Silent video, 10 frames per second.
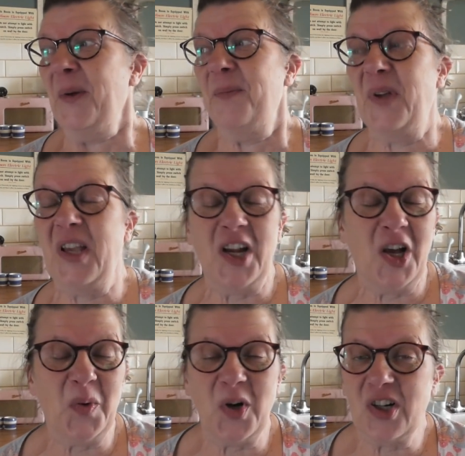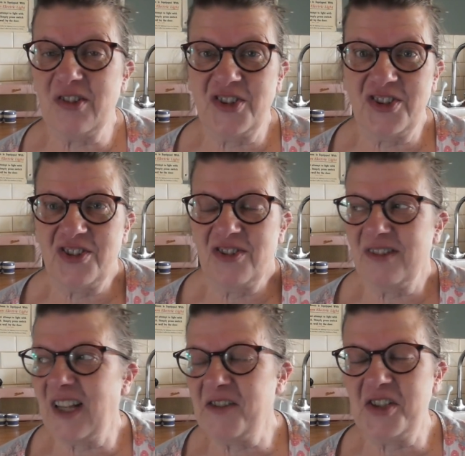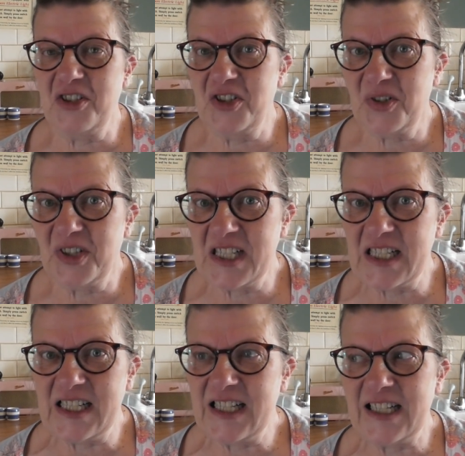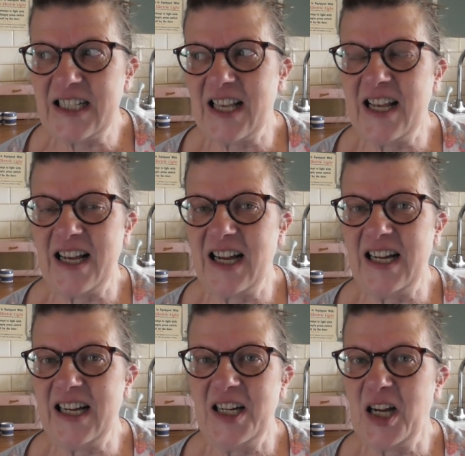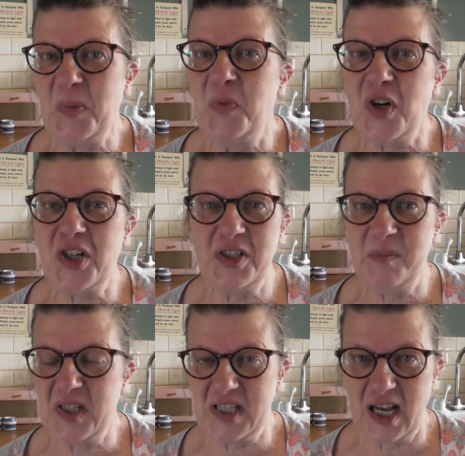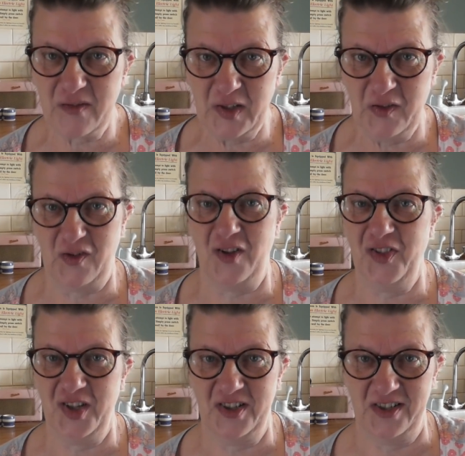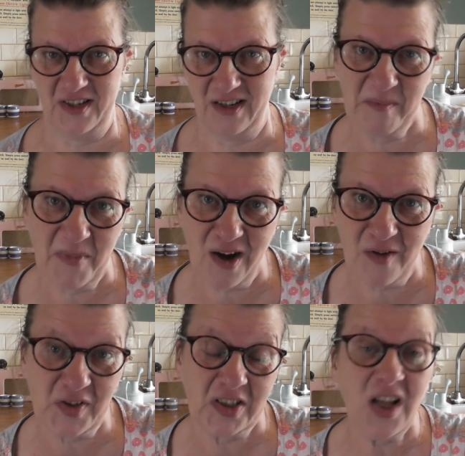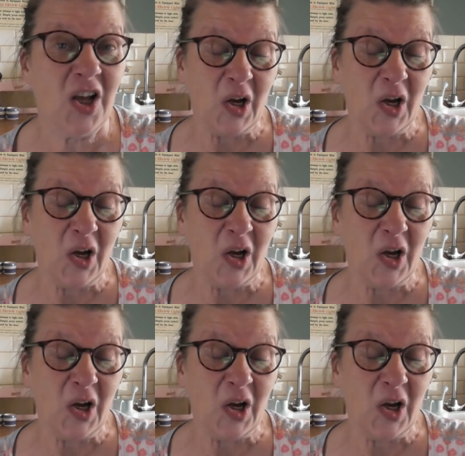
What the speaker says: But you know what? Life's too short, isn't it? It's like, I'm far too busy having fun than to clean my oven.